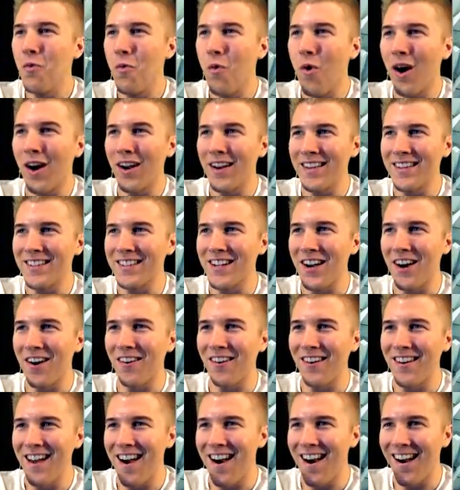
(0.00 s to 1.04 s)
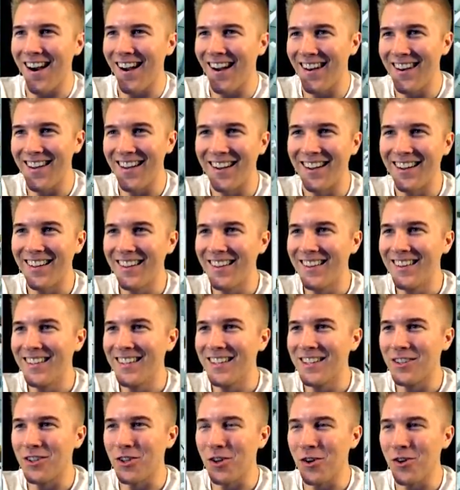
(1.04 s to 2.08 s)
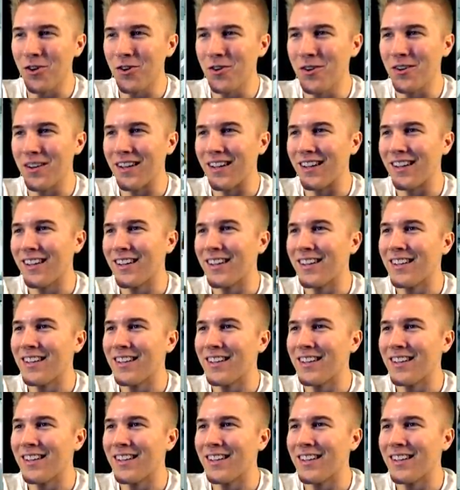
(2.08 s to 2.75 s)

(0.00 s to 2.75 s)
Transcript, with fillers: what is going on? Dude,